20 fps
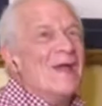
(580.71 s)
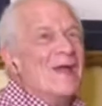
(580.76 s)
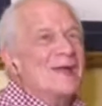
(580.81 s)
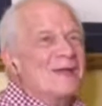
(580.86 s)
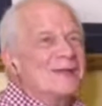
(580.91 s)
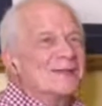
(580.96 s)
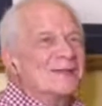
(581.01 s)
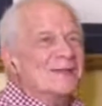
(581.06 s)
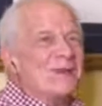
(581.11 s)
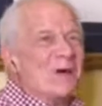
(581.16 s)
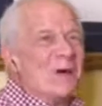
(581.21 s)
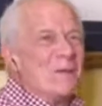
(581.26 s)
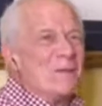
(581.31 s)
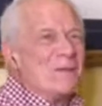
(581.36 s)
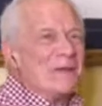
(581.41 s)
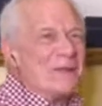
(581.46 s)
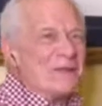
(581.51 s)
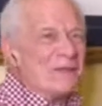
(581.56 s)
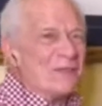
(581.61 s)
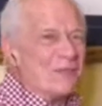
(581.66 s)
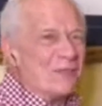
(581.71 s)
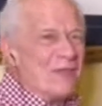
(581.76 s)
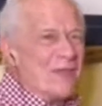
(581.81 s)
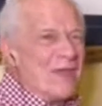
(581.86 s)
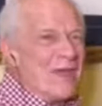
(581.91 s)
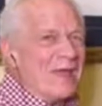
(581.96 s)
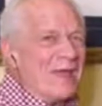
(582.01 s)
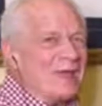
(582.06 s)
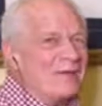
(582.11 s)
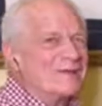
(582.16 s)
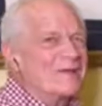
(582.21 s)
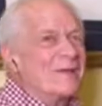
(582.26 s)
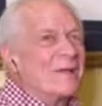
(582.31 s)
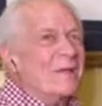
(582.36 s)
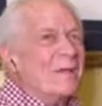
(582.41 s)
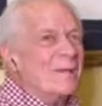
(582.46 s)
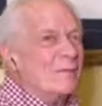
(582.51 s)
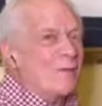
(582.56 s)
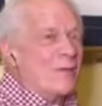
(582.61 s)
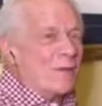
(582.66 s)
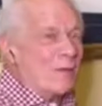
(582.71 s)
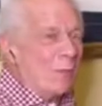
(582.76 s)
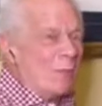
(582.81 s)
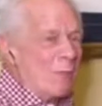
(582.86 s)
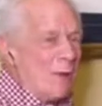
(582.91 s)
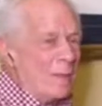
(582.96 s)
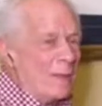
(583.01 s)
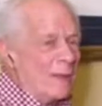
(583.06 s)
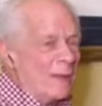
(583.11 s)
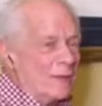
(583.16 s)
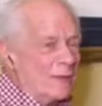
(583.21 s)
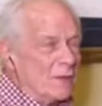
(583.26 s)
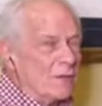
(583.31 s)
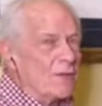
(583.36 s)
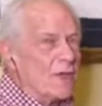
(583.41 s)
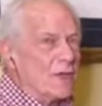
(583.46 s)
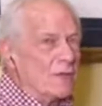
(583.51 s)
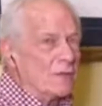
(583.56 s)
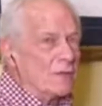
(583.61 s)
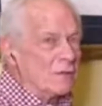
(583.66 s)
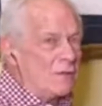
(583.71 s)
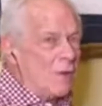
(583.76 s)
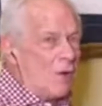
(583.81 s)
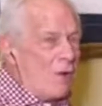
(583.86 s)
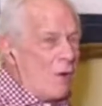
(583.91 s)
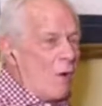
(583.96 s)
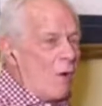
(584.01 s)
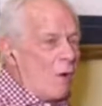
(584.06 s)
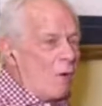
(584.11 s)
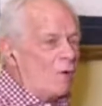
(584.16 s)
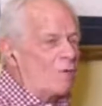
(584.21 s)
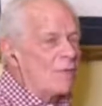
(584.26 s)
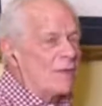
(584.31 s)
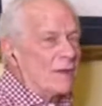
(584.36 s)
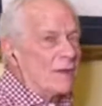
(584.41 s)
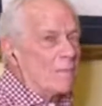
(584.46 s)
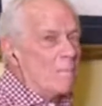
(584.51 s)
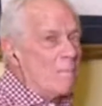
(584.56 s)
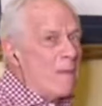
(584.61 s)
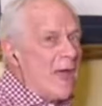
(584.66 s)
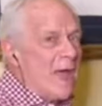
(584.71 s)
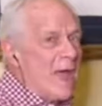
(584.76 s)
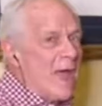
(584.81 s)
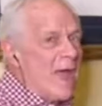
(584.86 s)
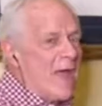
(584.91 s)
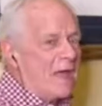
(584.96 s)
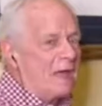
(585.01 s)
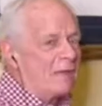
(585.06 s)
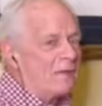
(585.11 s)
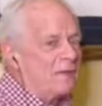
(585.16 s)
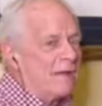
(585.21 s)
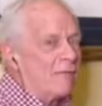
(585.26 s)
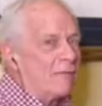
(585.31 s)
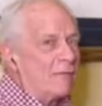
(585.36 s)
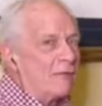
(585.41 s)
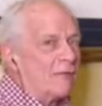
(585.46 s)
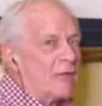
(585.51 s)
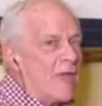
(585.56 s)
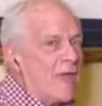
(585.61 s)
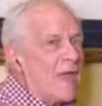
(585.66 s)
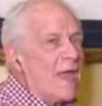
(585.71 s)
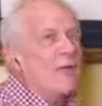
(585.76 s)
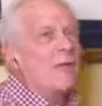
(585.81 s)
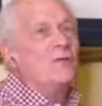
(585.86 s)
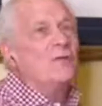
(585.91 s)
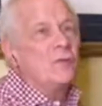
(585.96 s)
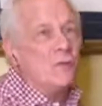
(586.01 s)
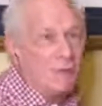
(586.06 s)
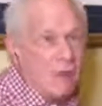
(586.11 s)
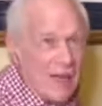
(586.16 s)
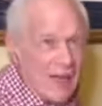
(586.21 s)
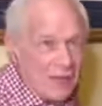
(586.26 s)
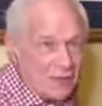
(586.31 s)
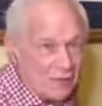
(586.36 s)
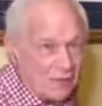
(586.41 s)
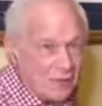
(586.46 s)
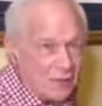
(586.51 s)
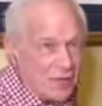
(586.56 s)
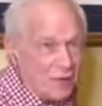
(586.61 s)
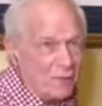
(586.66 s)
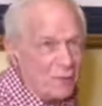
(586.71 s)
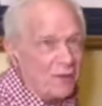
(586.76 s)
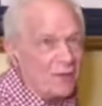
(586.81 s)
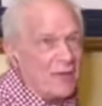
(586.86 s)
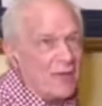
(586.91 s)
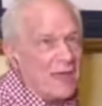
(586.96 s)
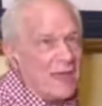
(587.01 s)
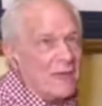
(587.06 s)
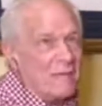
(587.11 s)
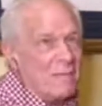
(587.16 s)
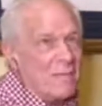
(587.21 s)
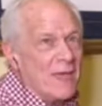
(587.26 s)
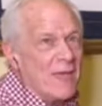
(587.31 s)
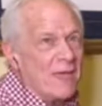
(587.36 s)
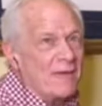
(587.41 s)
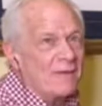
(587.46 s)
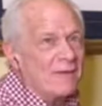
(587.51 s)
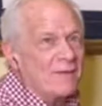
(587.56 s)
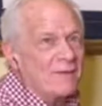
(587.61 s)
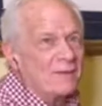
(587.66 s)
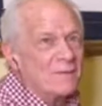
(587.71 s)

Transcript: So many things that a woman can know that a man never can. Do I hear an amen?